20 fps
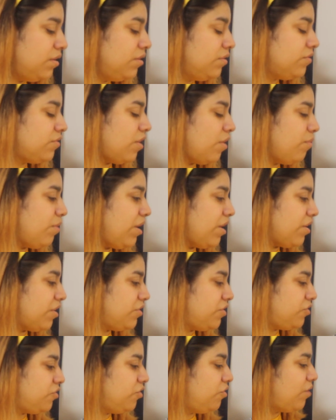So, we're
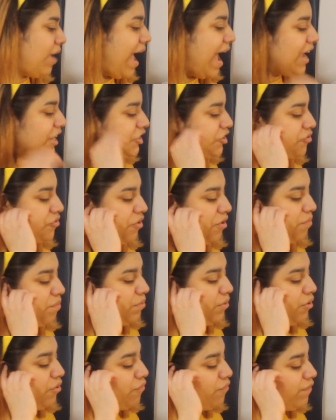going to do ASTRO
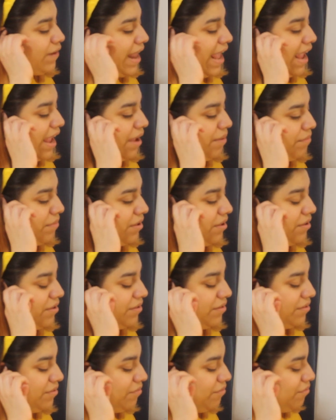Blue Flame.
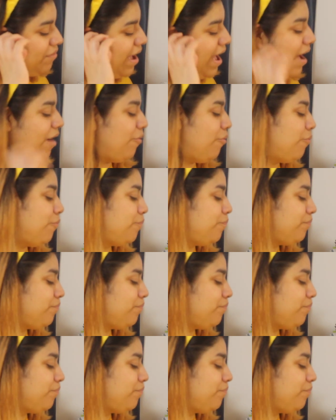Wow.